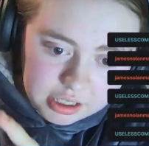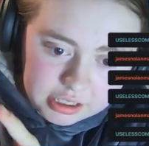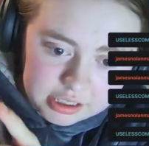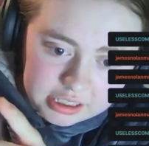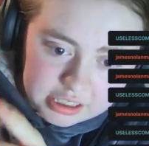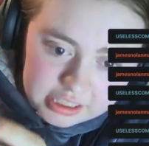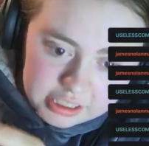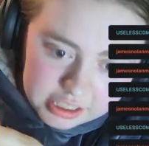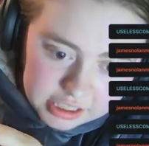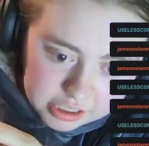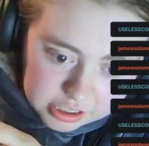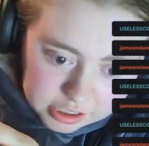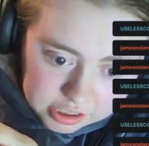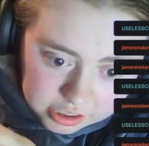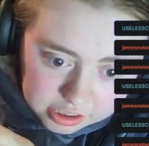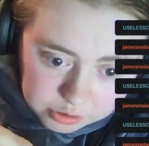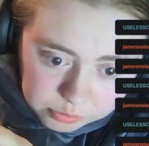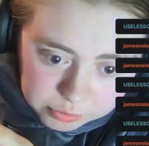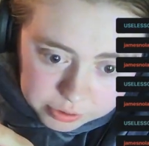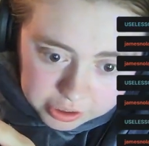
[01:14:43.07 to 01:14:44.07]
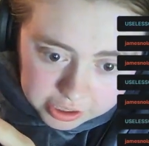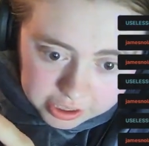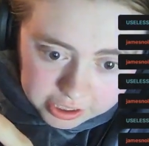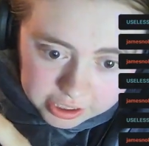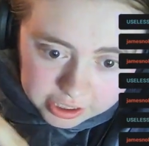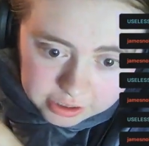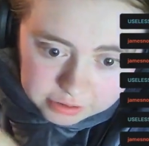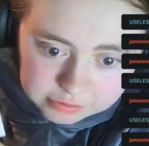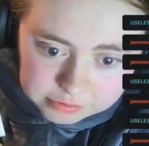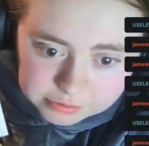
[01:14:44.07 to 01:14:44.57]
And then here we
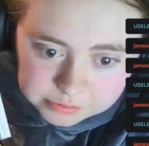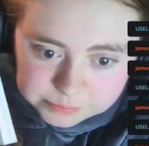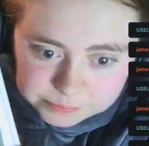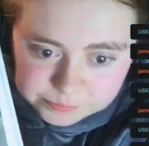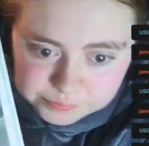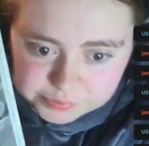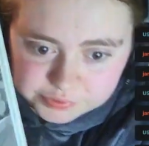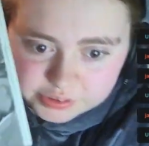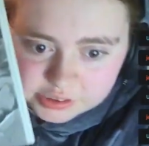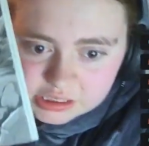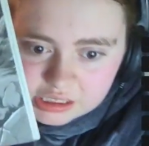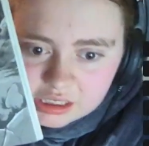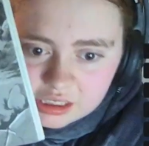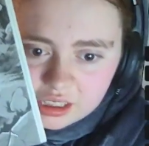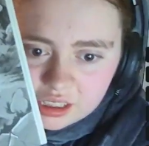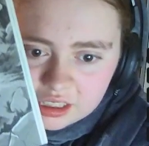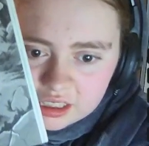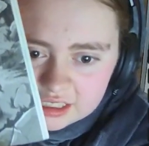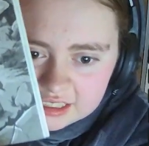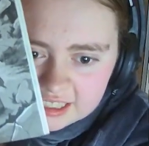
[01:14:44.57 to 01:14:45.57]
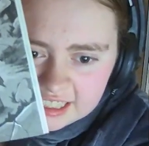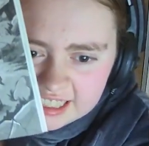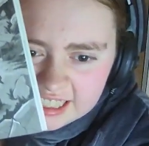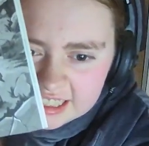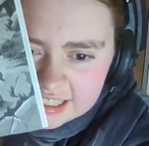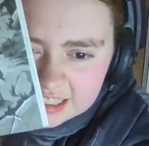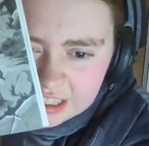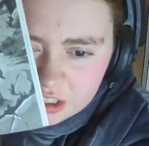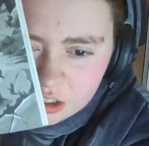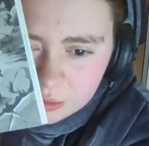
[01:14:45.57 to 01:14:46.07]
have the
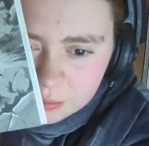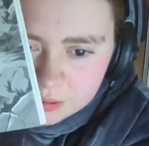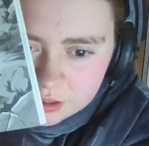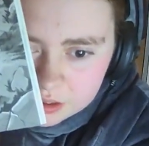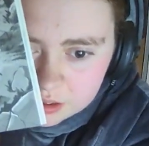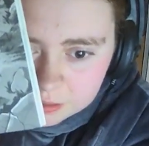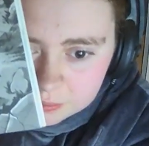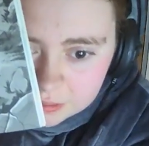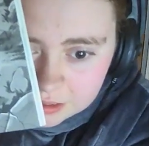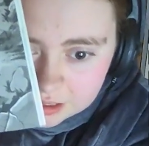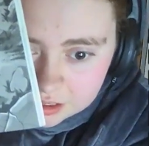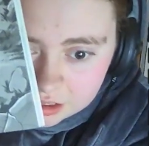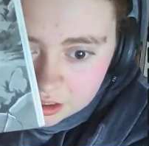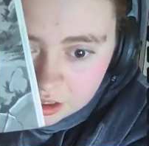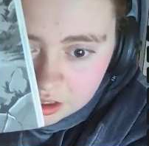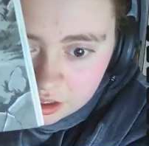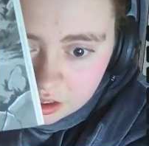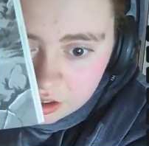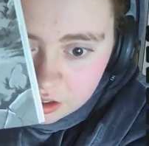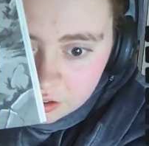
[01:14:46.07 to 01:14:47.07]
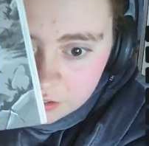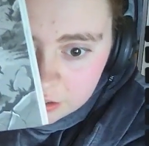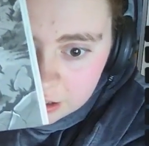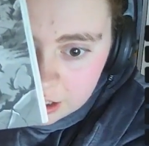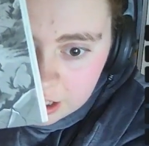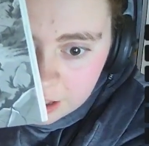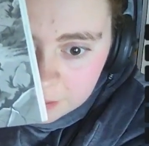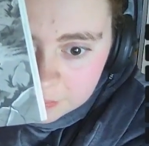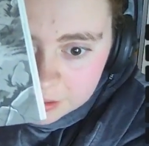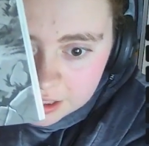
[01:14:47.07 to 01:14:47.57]
staircase that opened up and
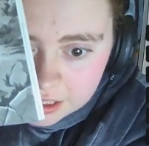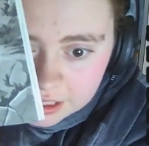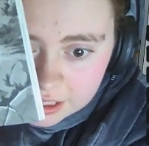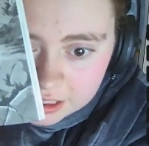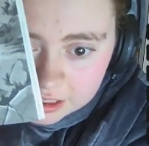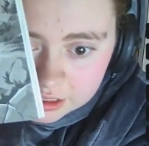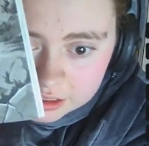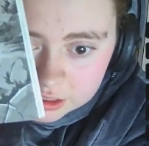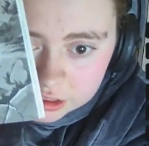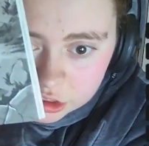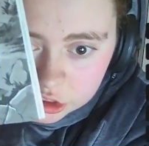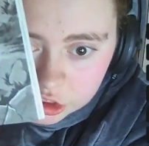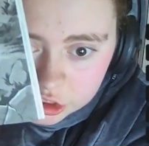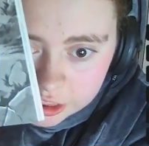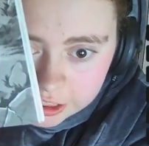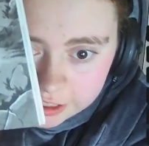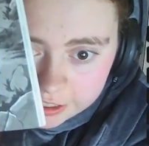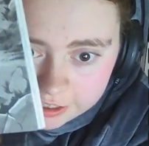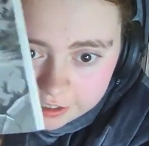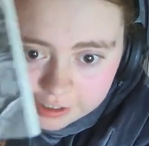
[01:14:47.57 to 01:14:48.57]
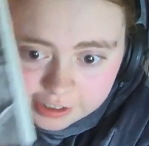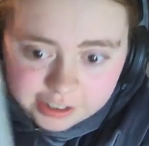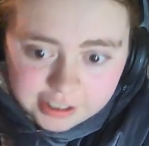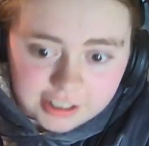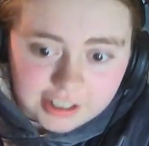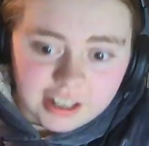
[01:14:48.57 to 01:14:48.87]
Unagami at J.